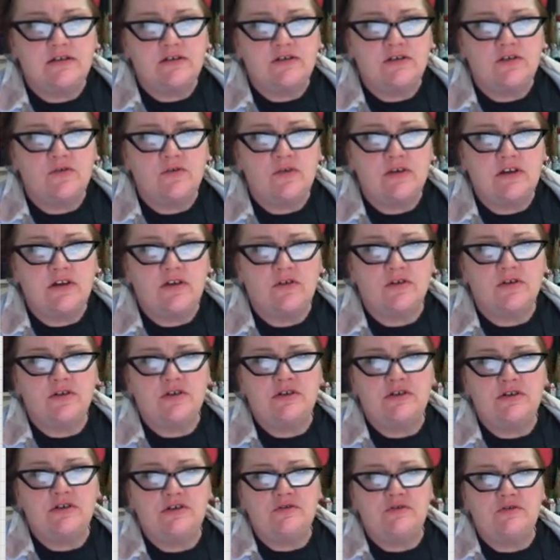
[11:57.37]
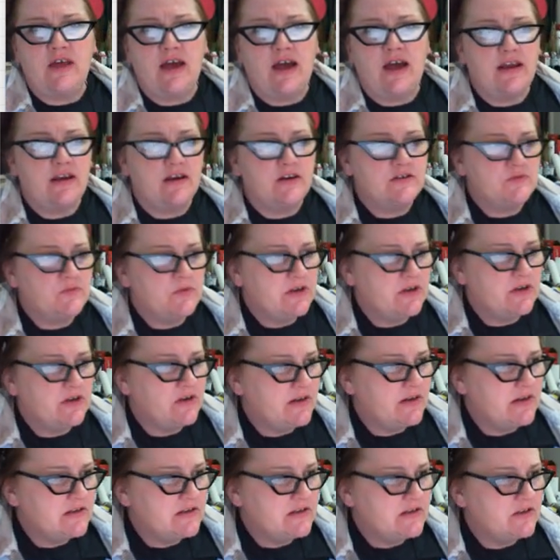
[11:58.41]
So in order to do that, here's what you
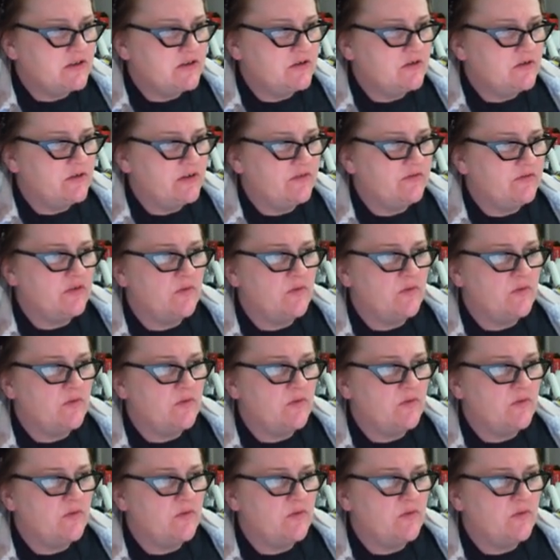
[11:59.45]
need to do. If you